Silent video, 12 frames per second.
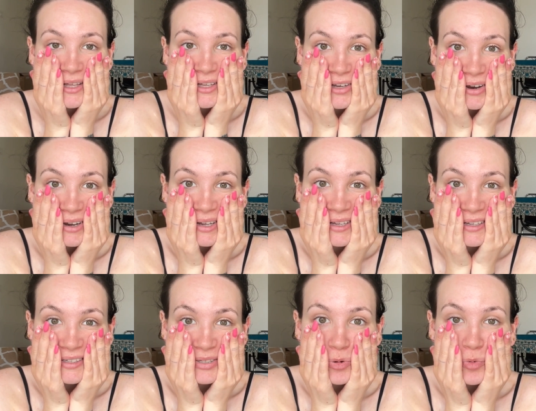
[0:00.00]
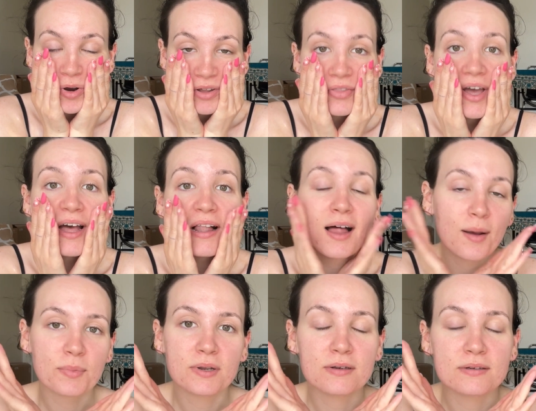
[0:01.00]
Guys, what the hell
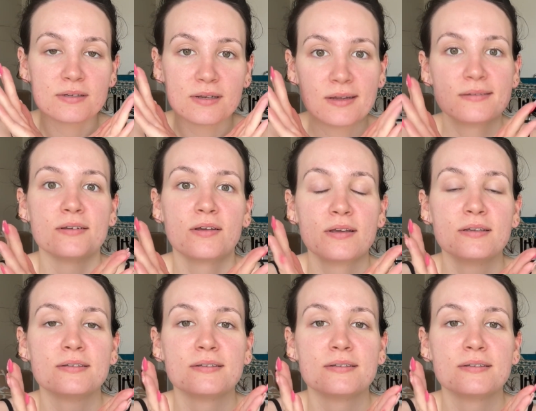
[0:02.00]
happened last night?